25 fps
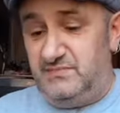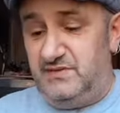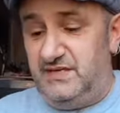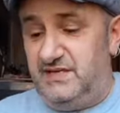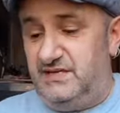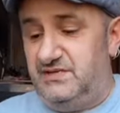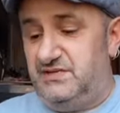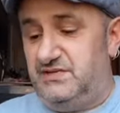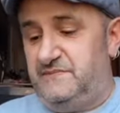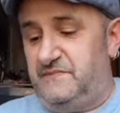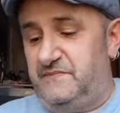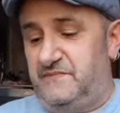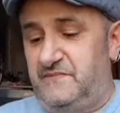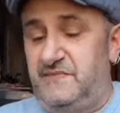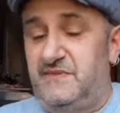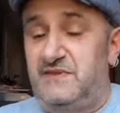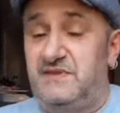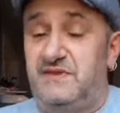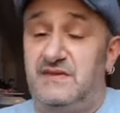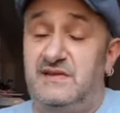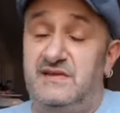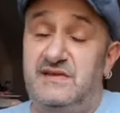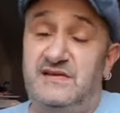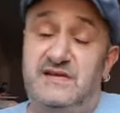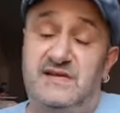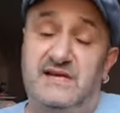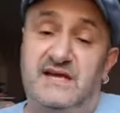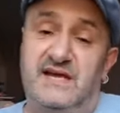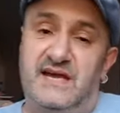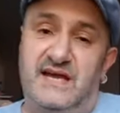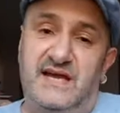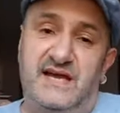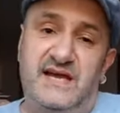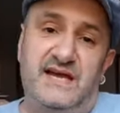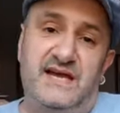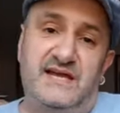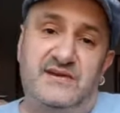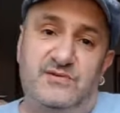match,
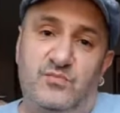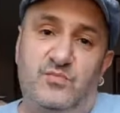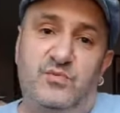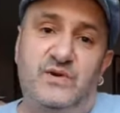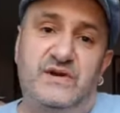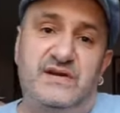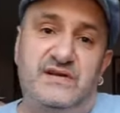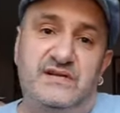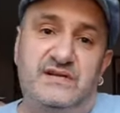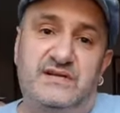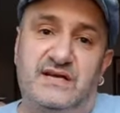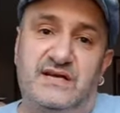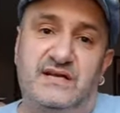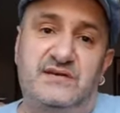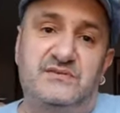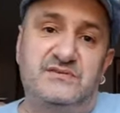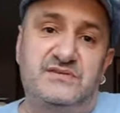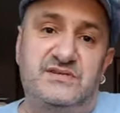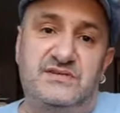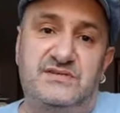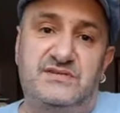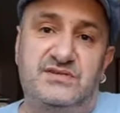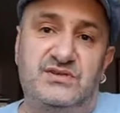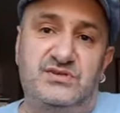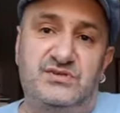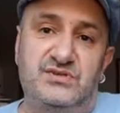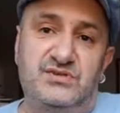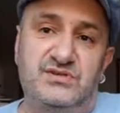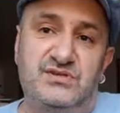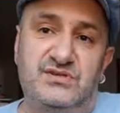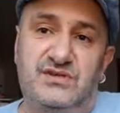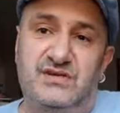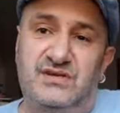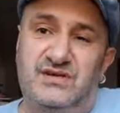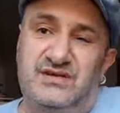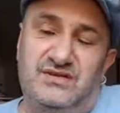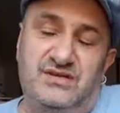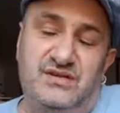and winning a close decision.
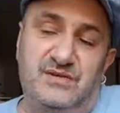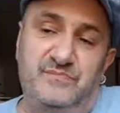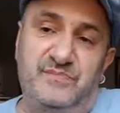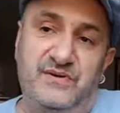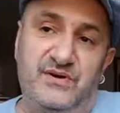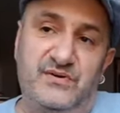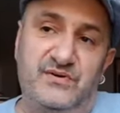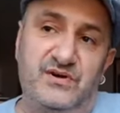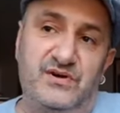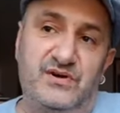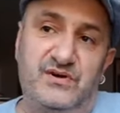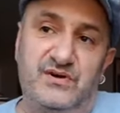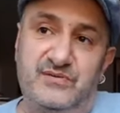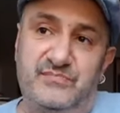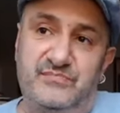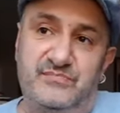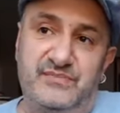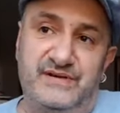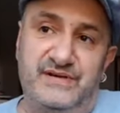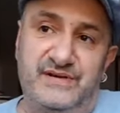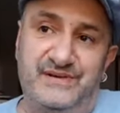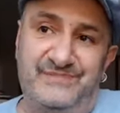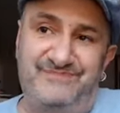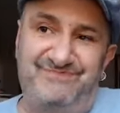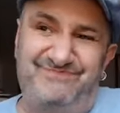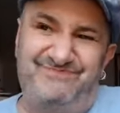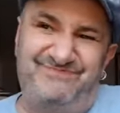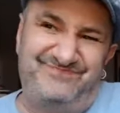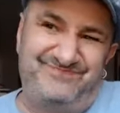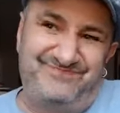I could be wrong, but